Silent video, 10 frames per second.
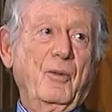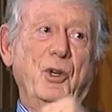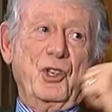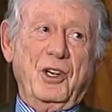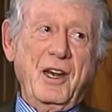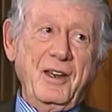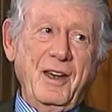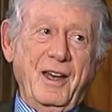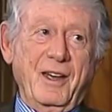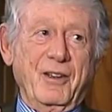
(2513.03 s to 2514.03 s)
what you
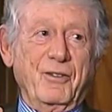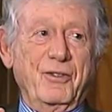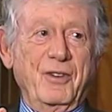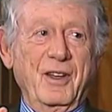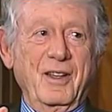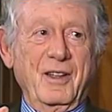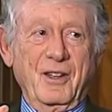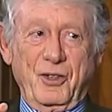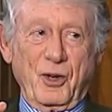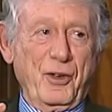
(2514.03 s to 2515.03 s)
didn't have
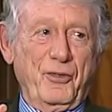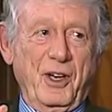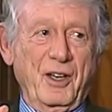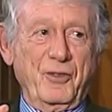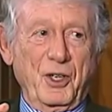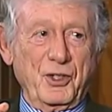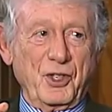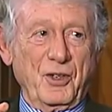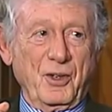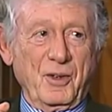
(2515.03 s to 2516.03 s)
35
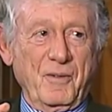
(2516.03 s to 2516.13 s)
years ago